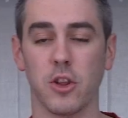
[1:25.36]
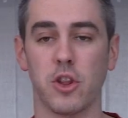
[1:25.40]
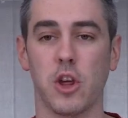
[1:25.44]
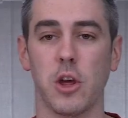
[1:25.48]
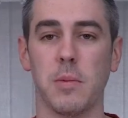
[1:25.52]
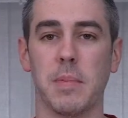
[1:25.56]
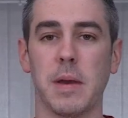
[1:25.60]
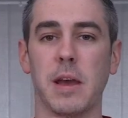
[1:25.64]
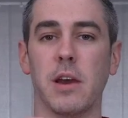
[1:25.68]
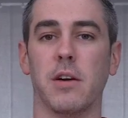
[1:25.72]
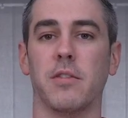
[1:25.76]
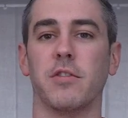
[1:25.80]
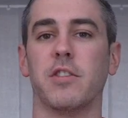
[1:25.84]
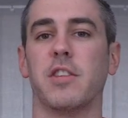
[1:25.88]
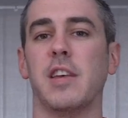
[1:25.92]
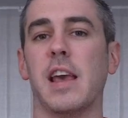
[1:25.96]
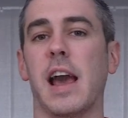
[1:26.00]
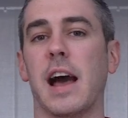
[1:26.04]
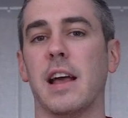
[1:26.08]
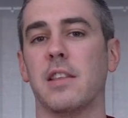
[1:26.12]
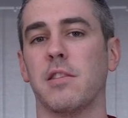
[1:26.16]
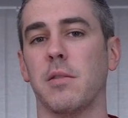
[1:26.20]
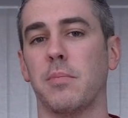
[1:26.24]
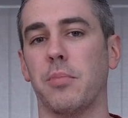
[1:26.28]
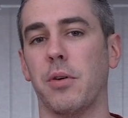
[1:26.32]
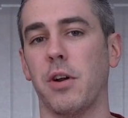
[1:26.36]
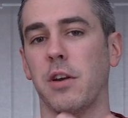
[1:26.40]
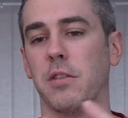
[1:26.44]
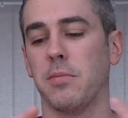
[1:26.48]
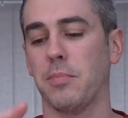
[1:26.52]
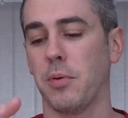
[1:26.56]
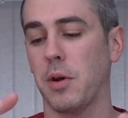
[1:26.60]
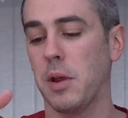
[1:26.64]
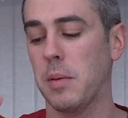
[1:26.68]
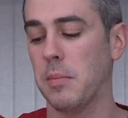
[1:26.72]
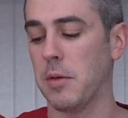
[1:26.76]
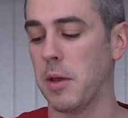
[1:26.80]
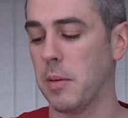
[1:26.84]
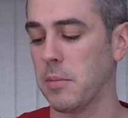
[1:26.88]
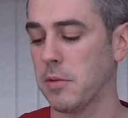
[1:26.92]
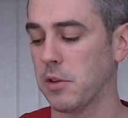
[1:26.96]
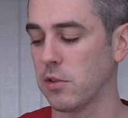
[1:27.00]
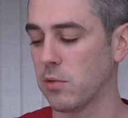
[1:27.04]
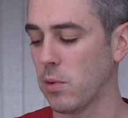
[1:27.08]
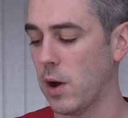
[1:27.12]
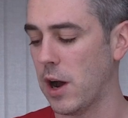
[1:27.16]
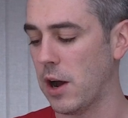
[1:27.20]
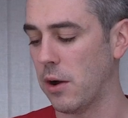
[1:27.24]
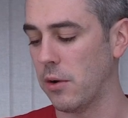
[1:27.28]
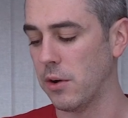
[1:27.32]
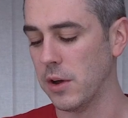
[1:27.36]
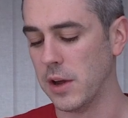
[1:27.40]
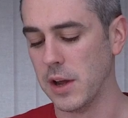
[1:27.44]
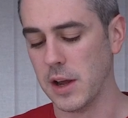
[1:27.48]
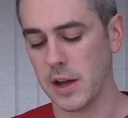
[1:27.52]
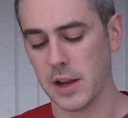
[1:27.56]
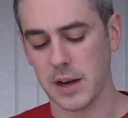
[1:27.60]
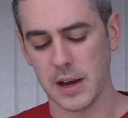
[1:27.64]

RGB obviously adds a price premium as well.